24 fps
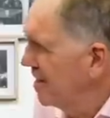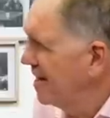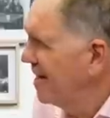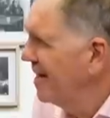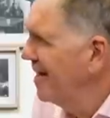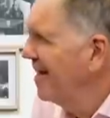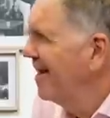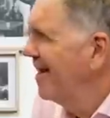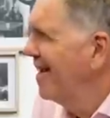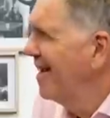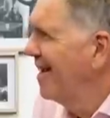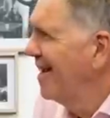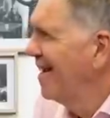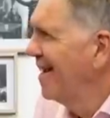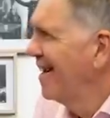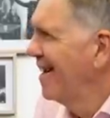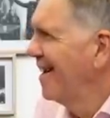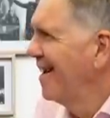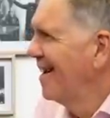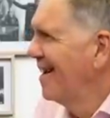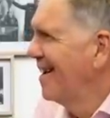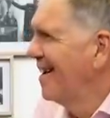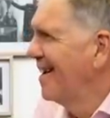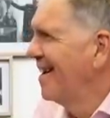
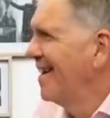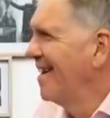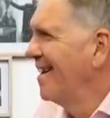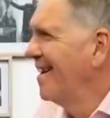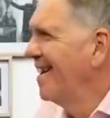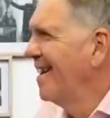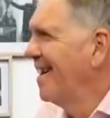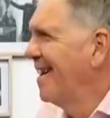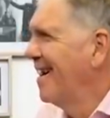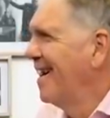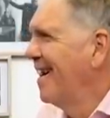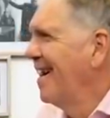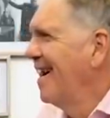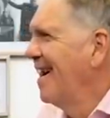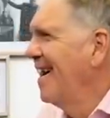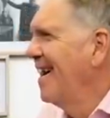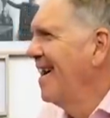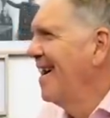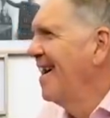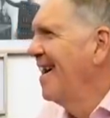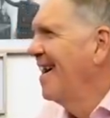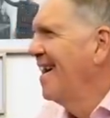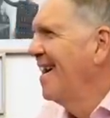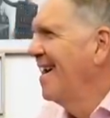
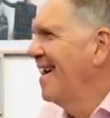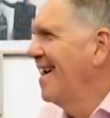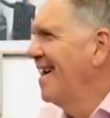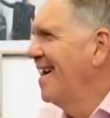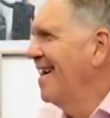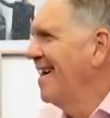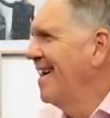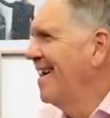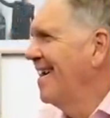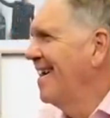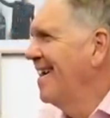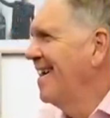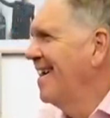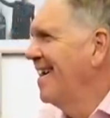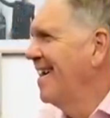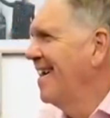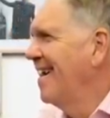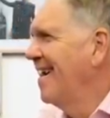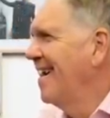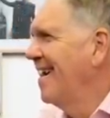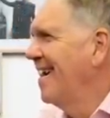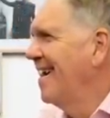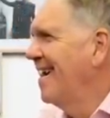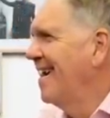
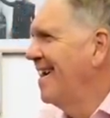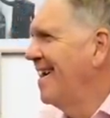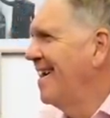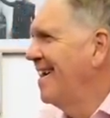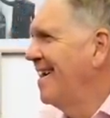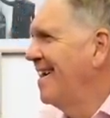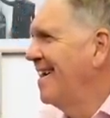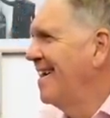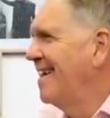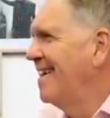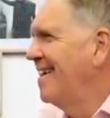[no speech]